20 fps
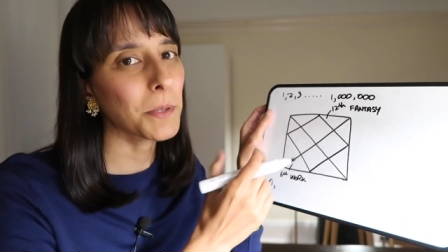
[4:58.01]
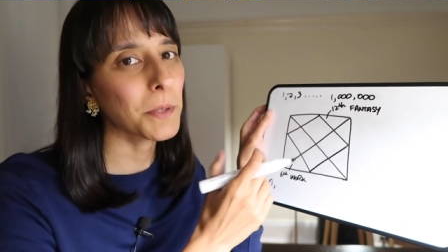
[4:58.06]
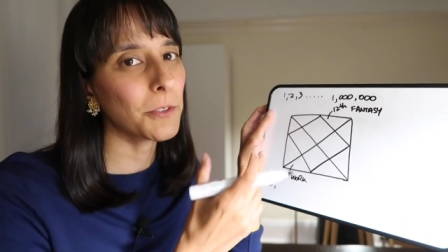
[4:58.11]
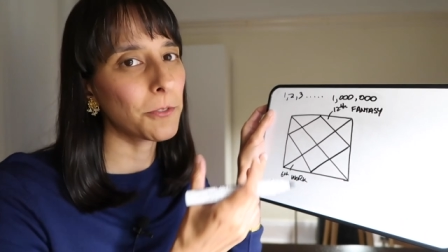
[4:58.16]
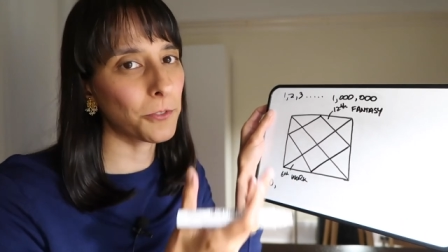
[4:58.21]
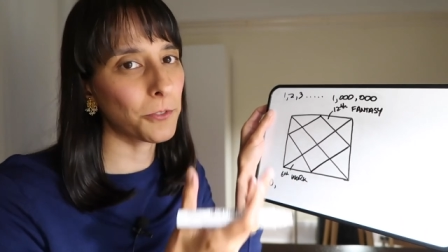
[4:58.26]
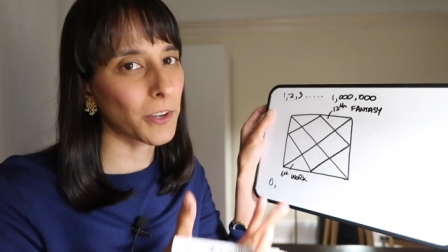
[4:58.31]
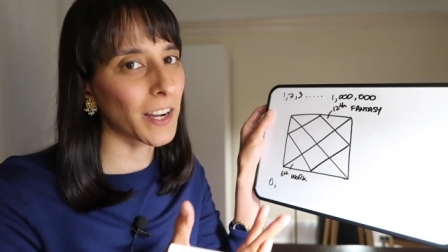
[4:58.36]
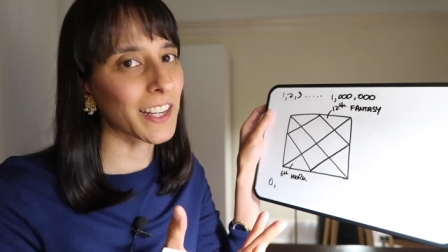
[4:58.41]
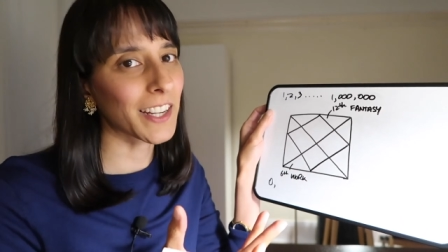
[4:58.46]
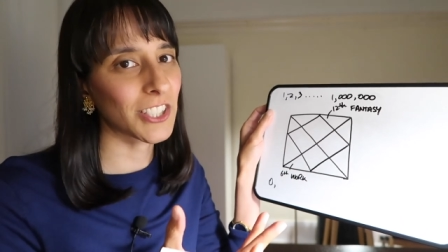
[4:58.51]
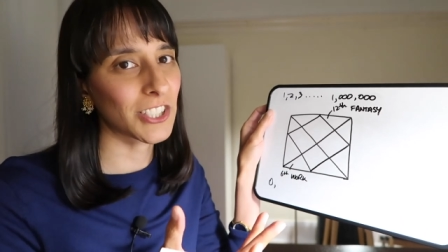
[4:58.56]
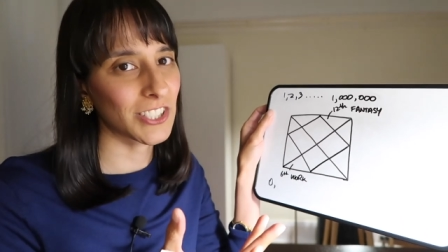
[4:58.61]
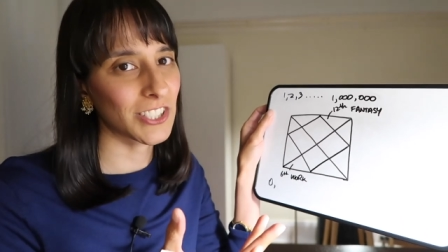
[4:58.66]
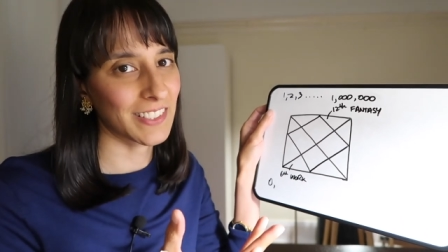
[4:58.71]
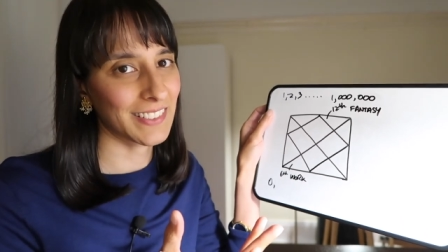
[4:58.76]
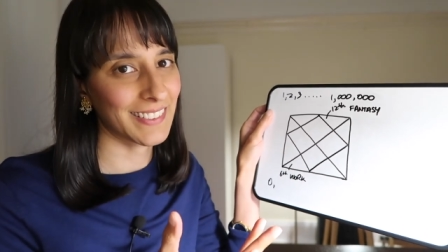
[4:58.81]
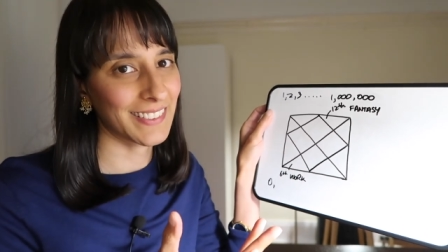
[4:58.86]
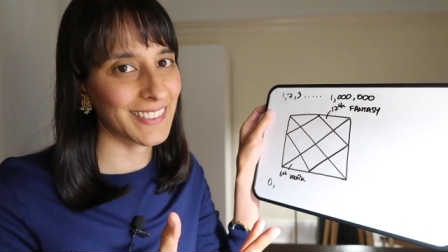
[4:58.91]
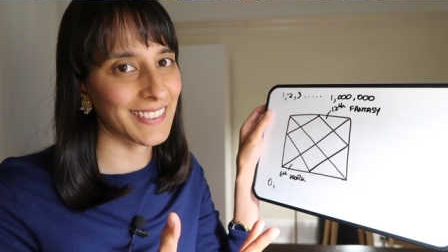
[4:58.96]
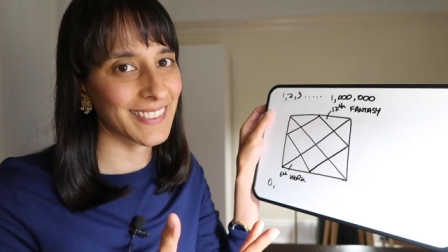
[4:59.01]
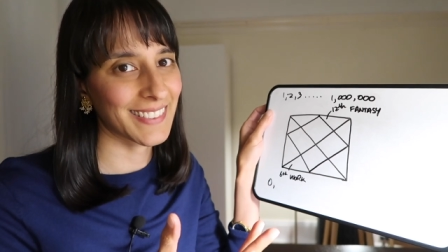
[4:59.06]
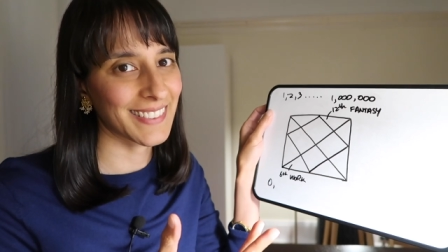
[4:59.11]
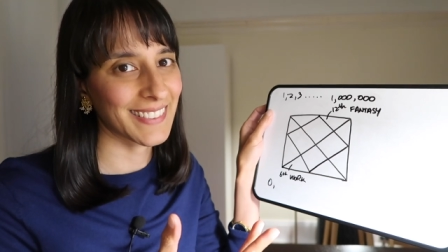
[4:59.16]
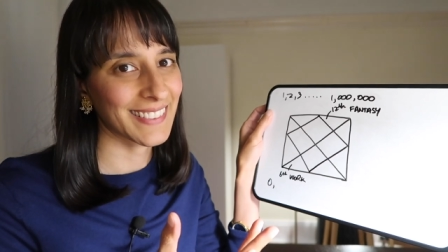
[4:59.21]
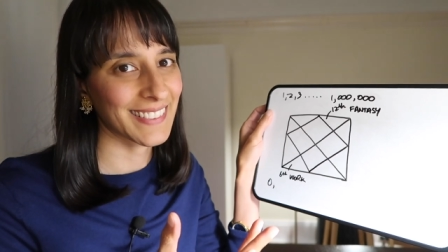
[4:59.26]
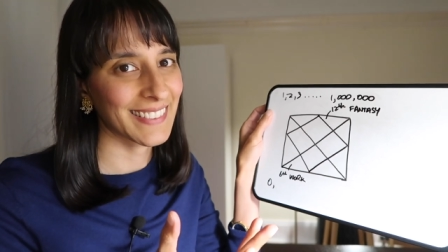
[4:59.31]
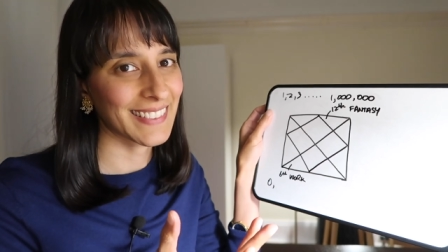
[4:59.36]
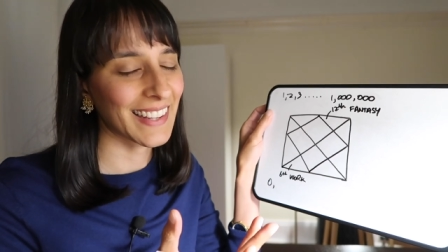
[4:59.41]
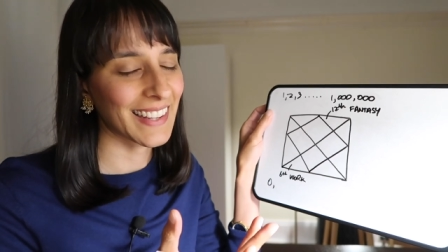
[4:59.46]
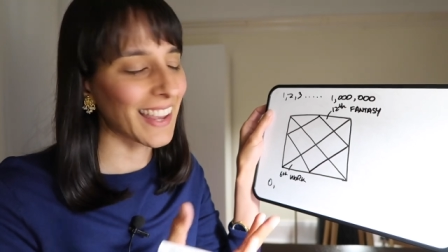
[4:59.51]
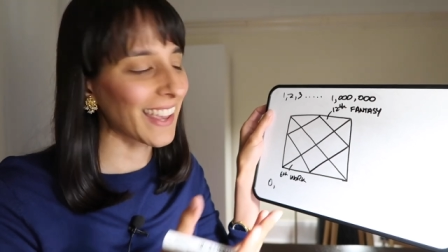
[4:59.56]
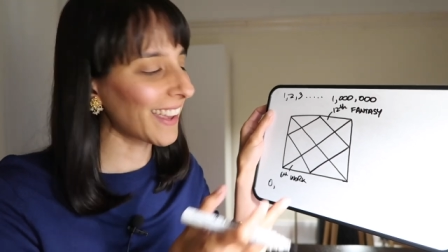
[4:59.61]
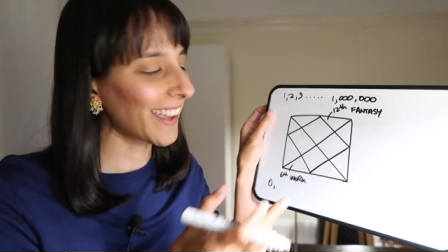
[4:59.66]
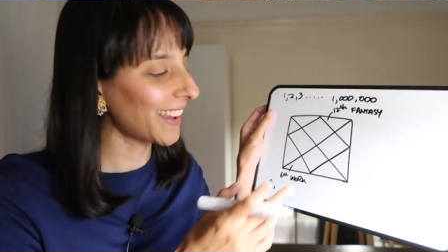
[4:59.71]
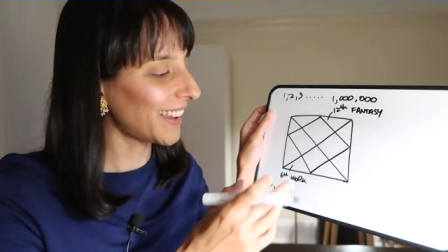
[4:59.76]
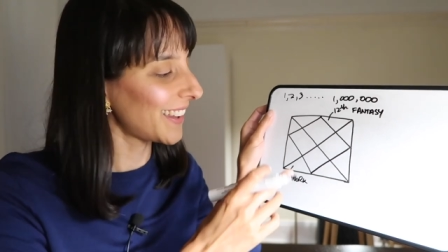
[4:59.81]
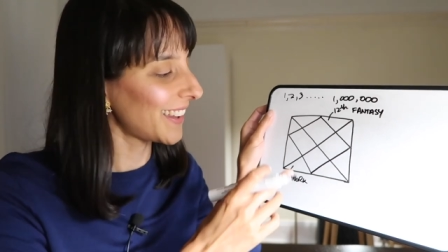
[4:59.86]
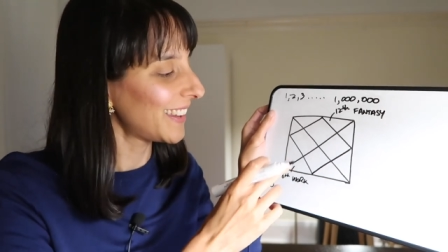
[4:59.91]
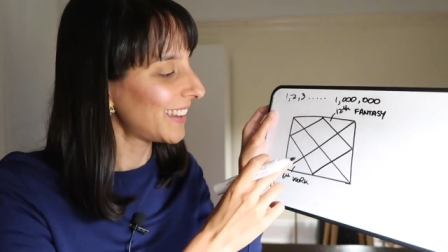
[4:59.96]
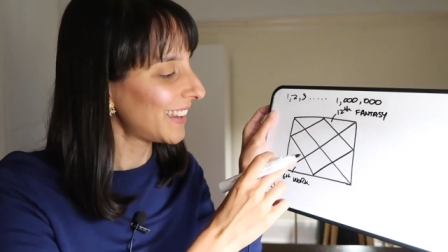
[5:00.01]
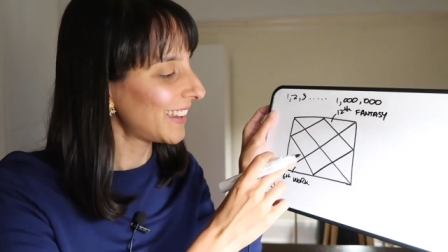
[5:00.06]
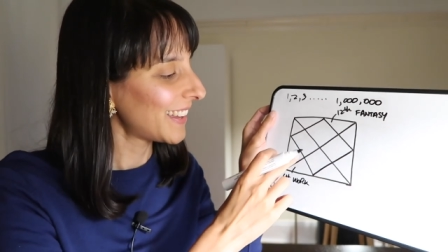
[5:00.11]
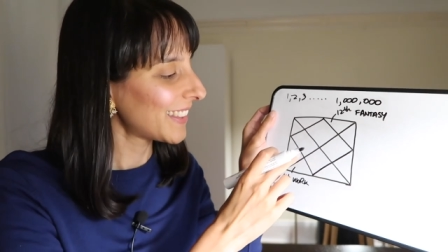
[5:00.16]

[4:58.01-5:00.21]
be fractions, okay?